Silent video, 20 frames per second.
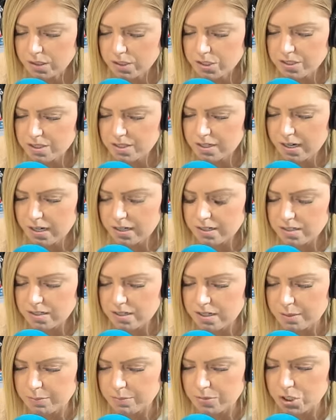Yeah, she's an artist.
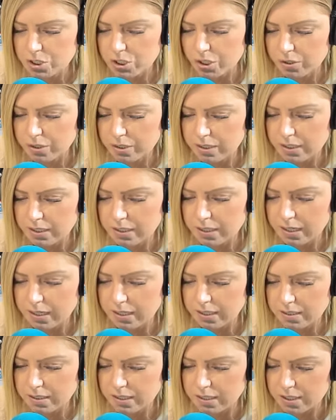Her name's Jody,
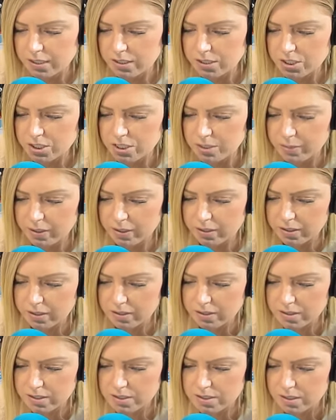and she
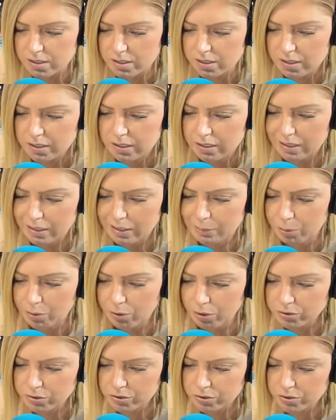married this Le
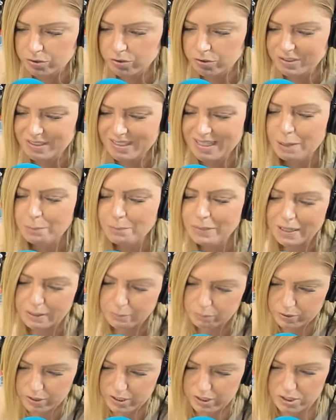Pont du Diable
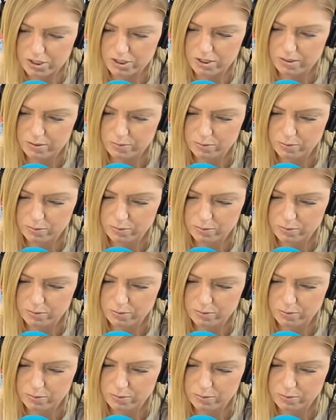Bridge,